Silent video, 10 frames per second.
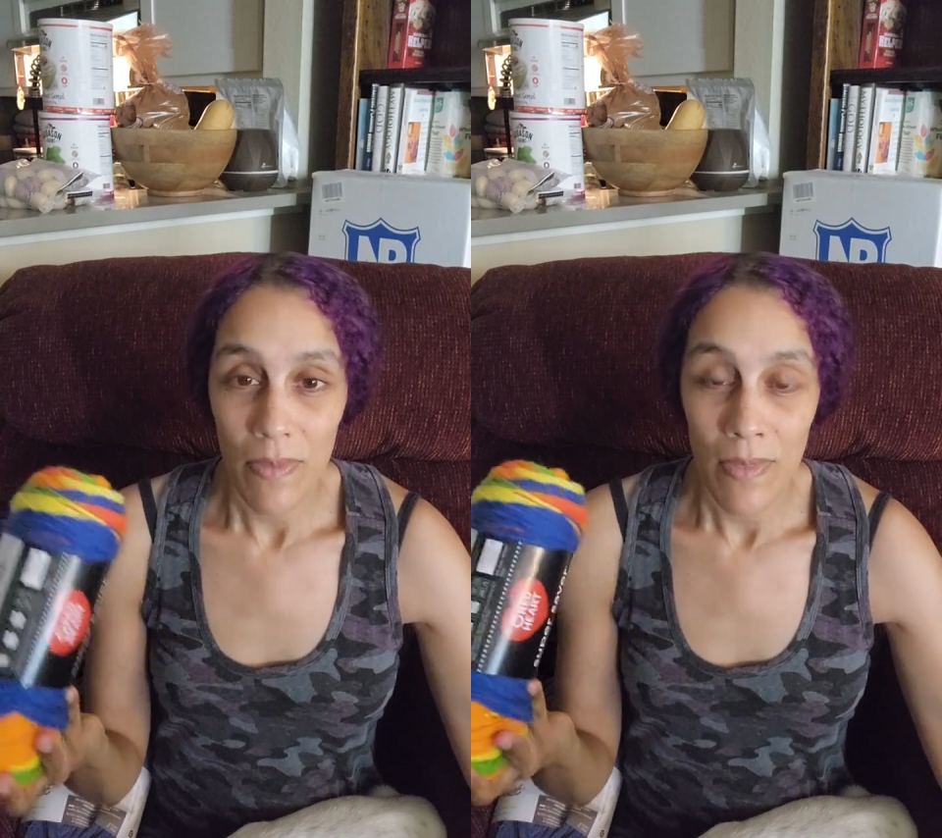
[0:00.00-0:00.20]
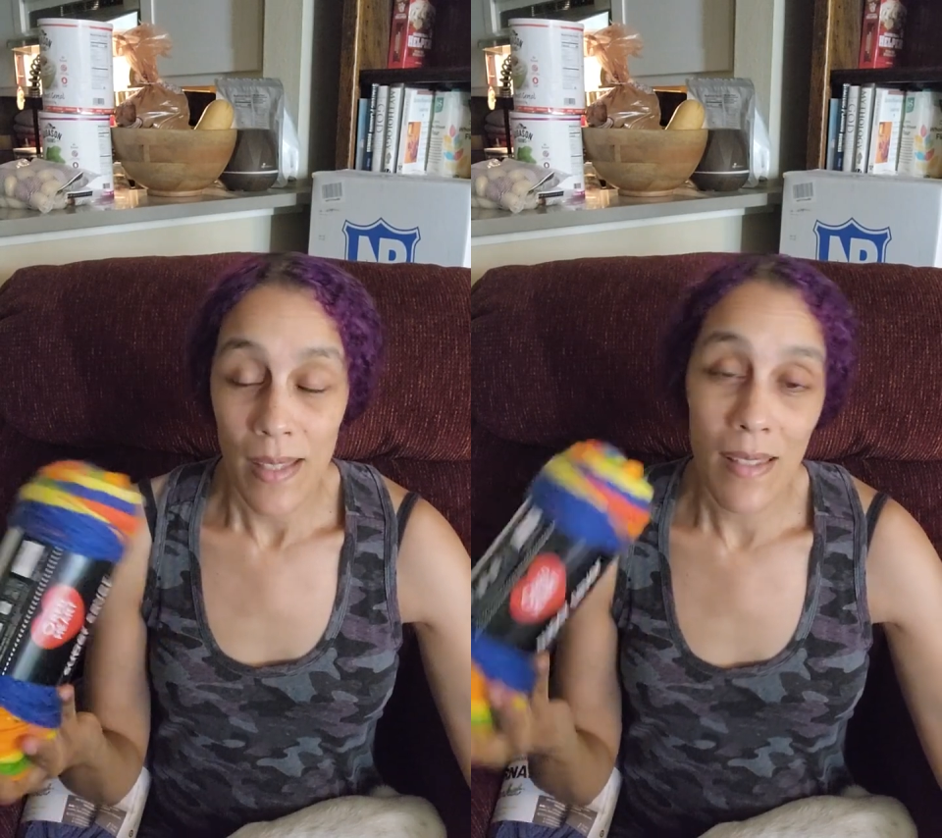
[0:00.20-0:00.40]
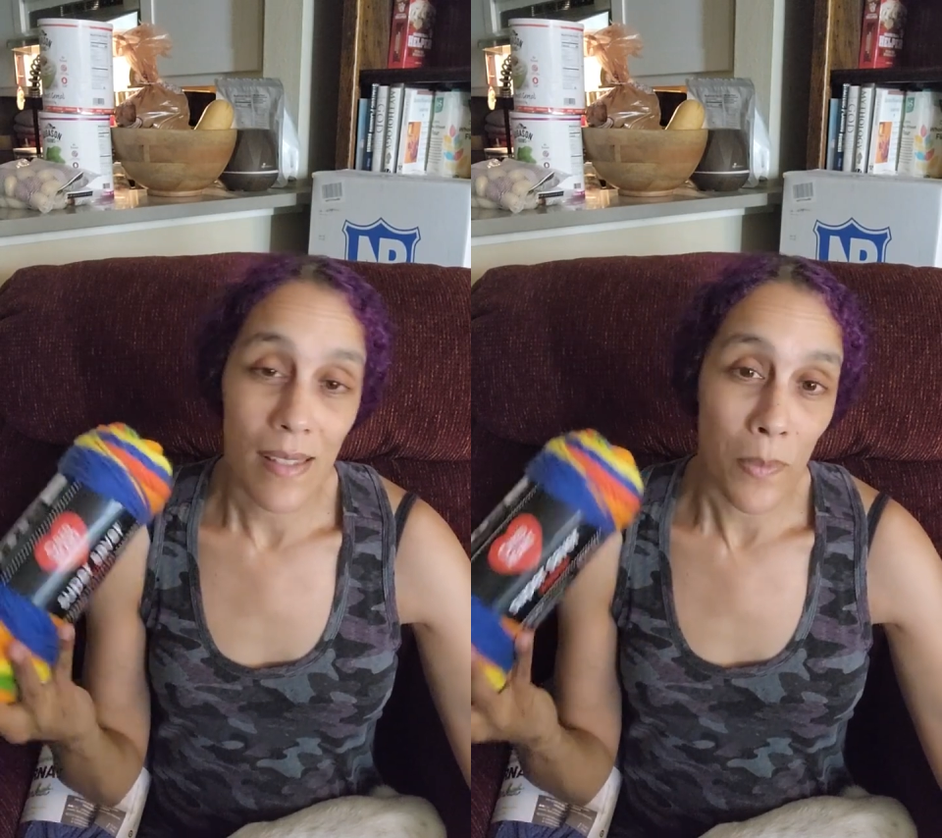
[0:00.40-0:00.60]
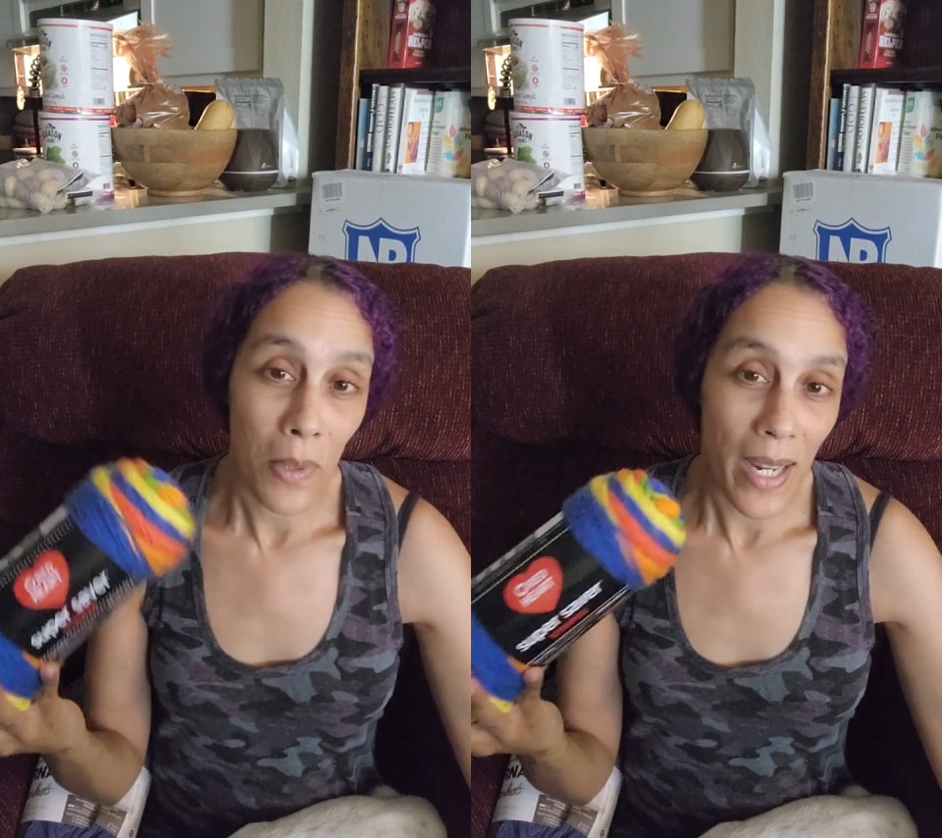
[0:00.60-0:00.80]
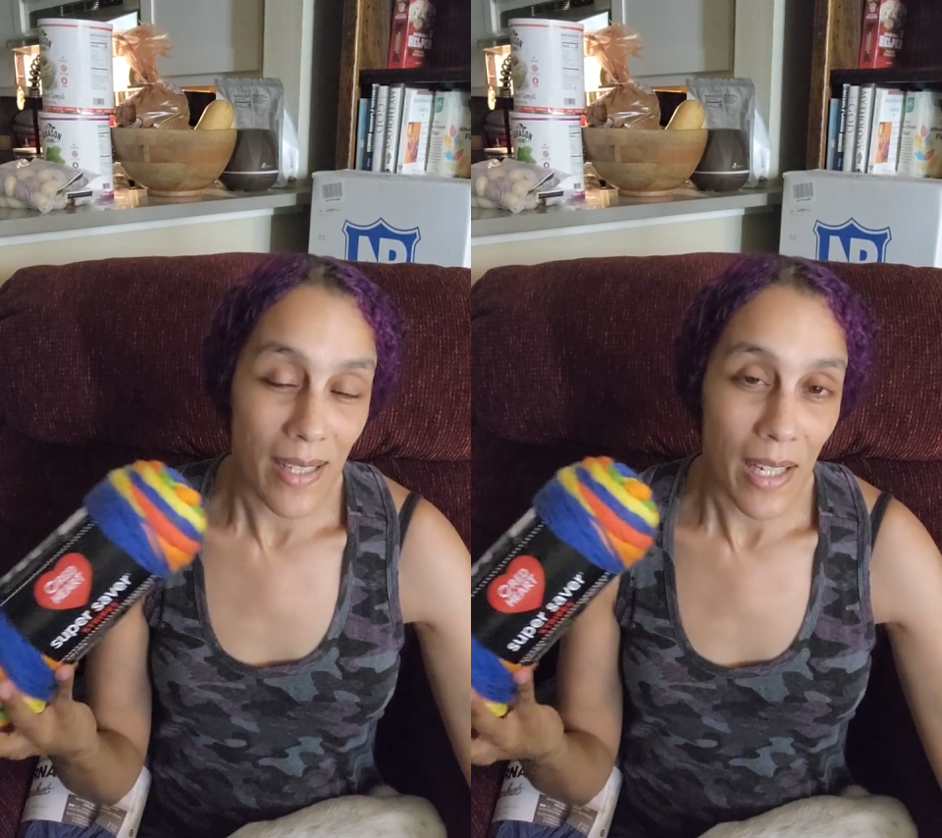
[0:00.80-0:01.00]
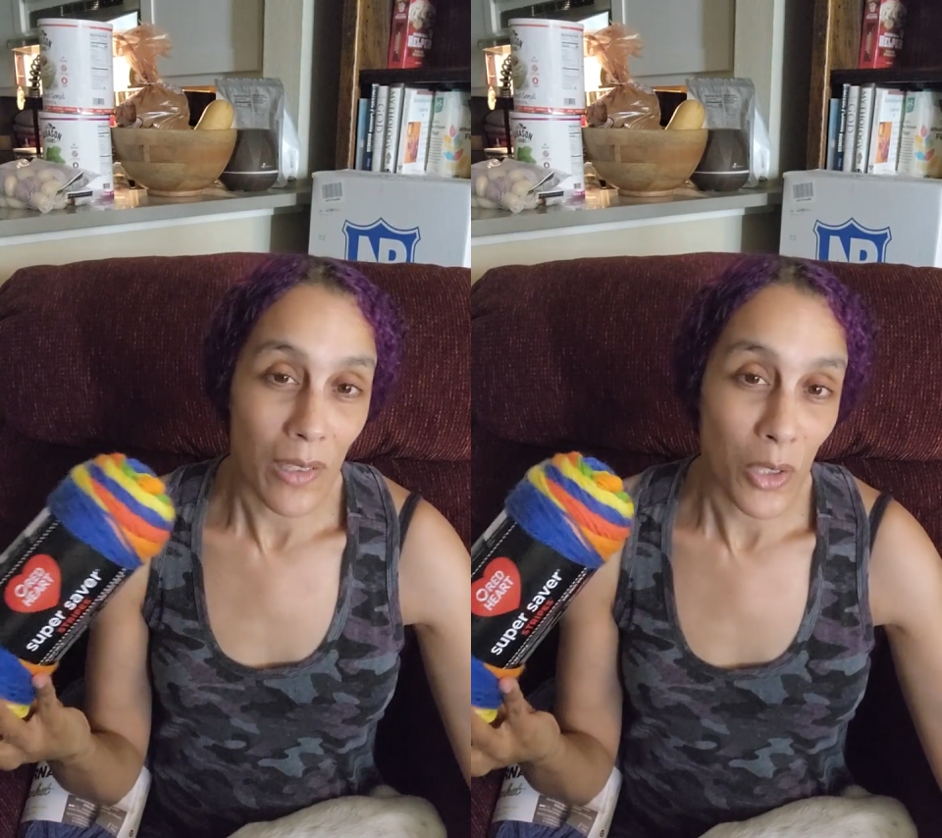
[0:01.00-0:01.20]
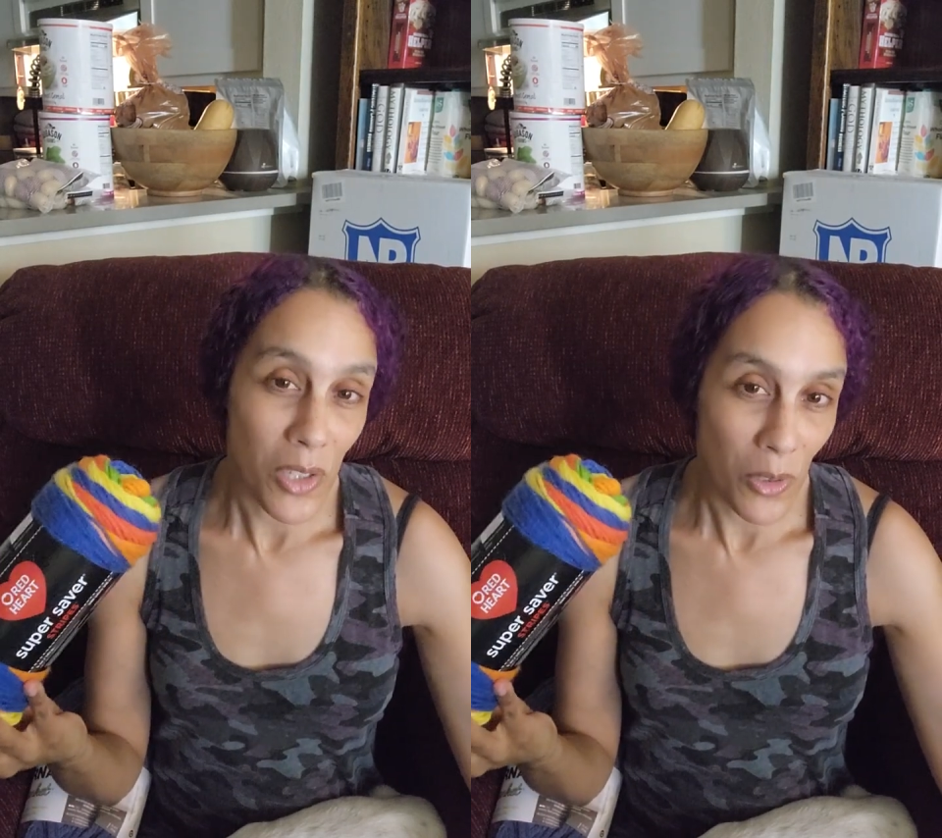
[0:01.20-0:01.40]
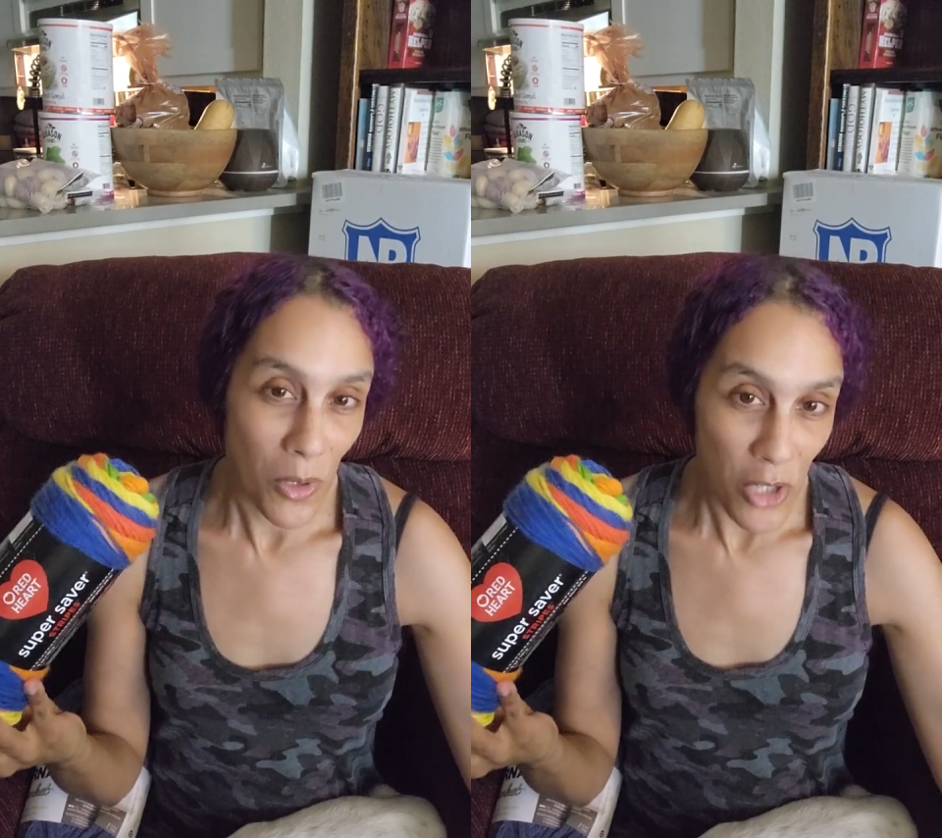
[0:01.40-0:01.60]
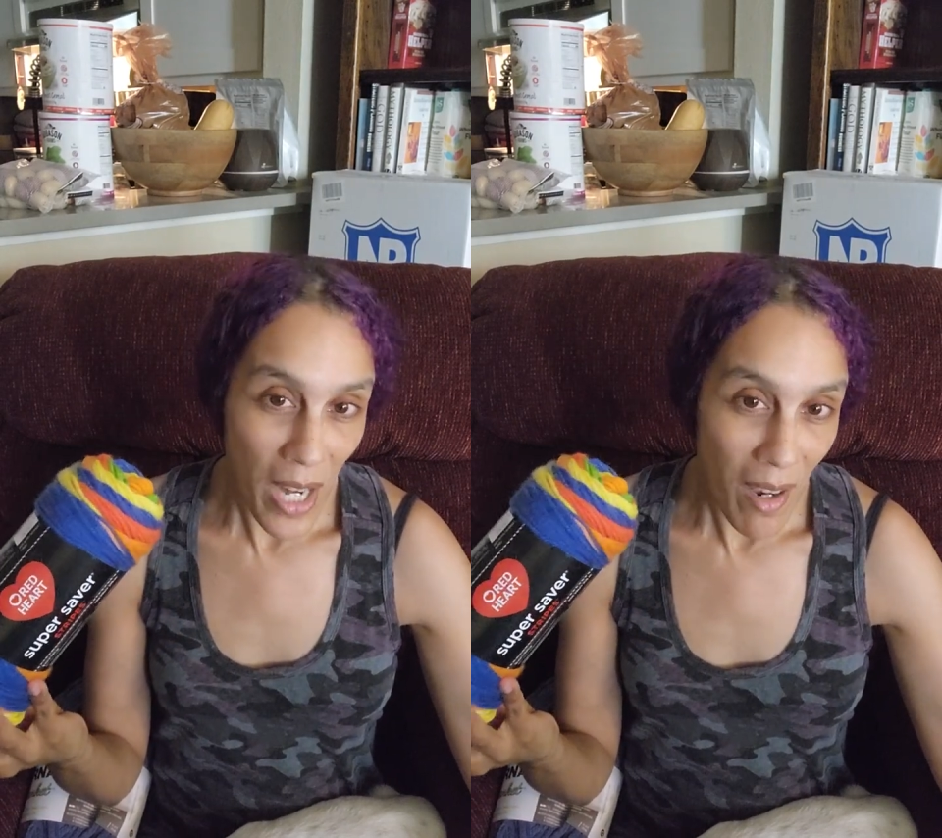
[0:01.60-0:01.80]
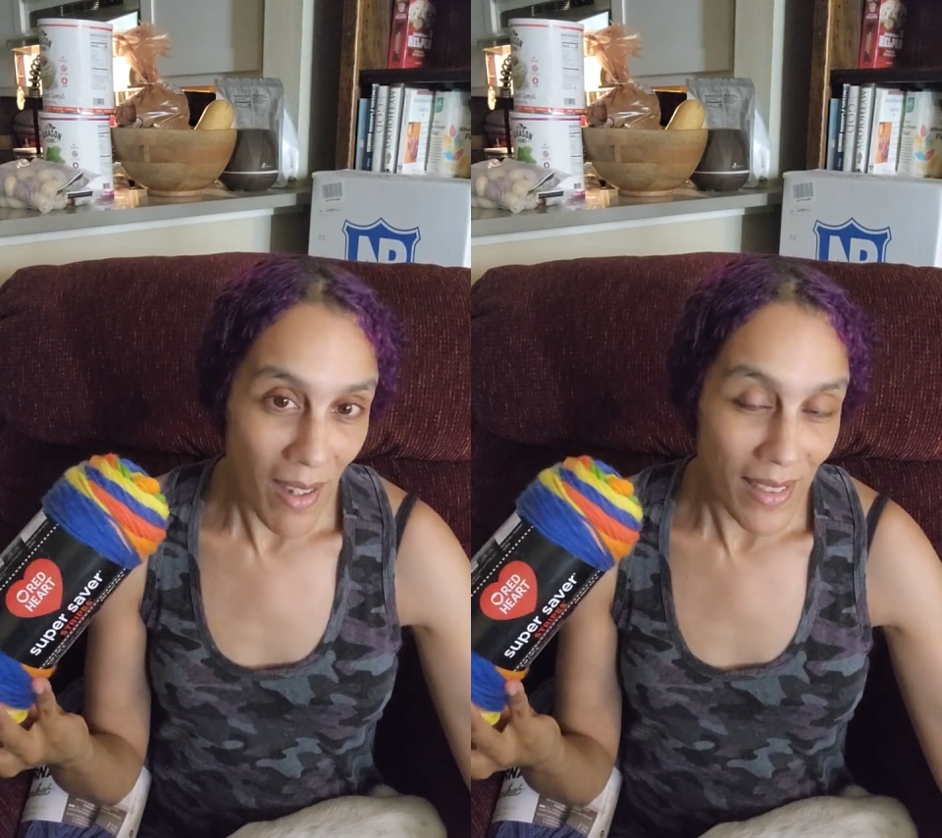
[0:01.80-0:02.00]
this is the brand I learned to
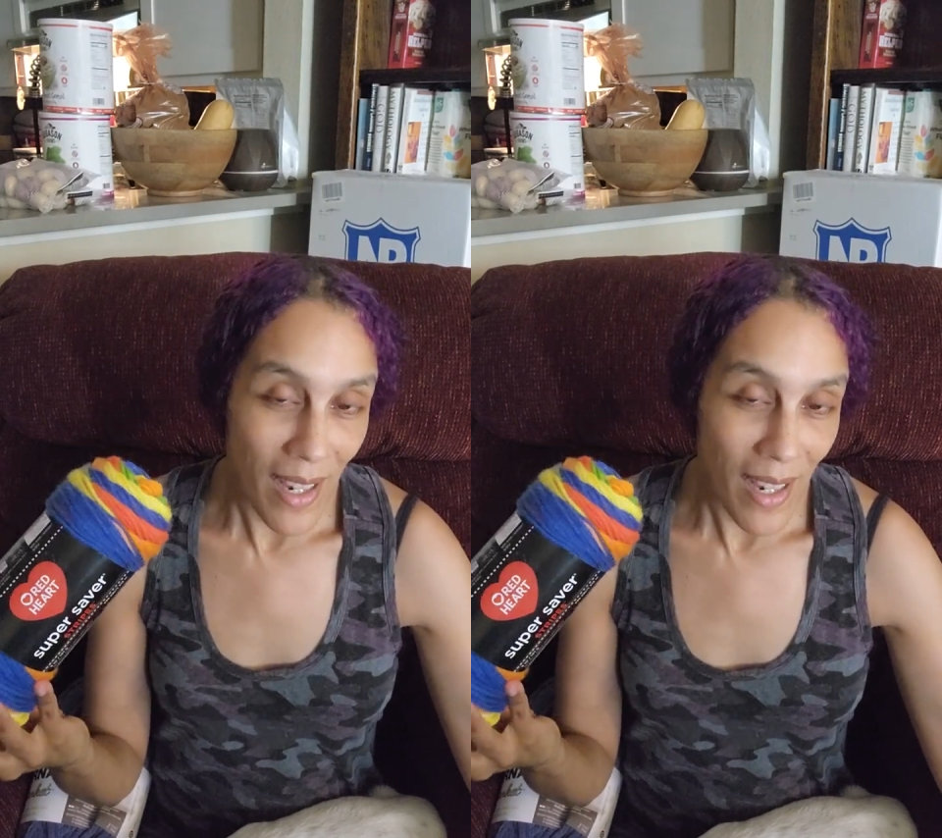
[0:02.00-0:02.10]
crochet on.